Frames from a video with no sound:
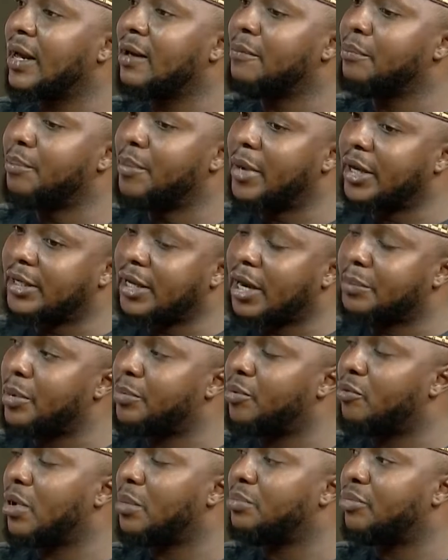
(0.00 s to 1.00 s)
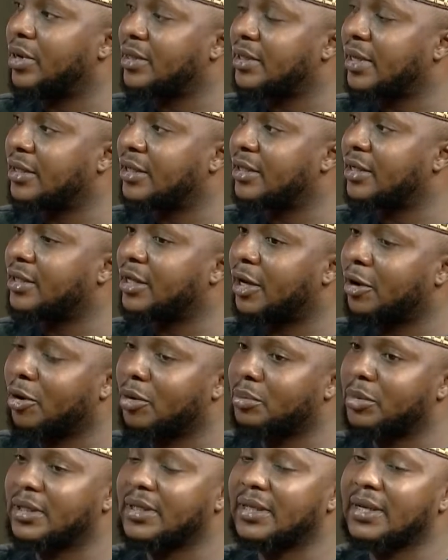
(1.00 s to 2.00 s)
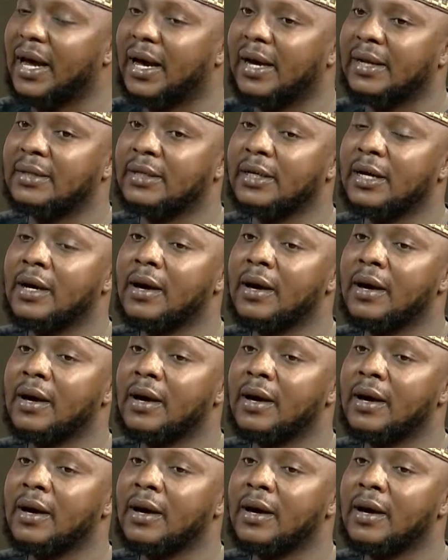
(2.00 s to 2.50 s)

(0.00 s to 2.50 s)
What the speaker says: Media people were present in the town hall meeting, and